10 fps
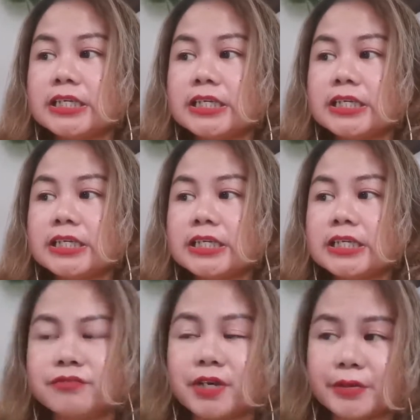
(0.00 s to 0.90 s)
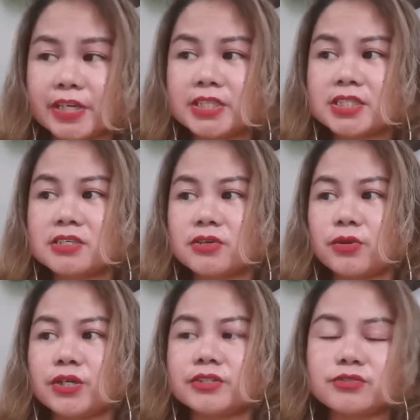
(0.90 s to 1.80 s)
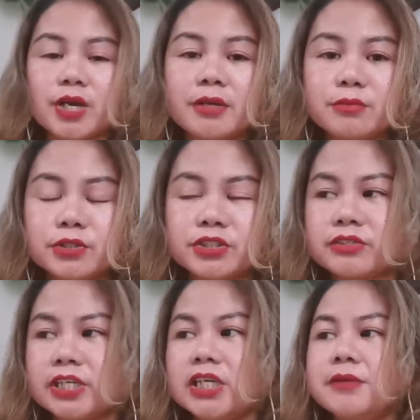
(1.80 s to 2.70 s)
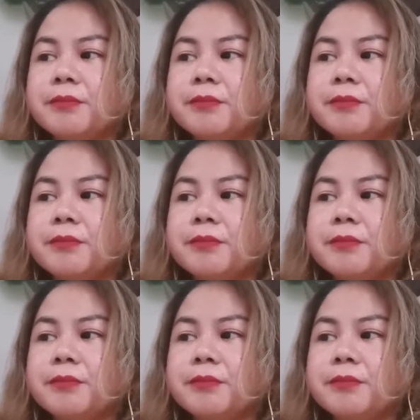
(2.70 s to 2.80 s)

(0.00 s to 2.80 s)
triumvirate or trimurti,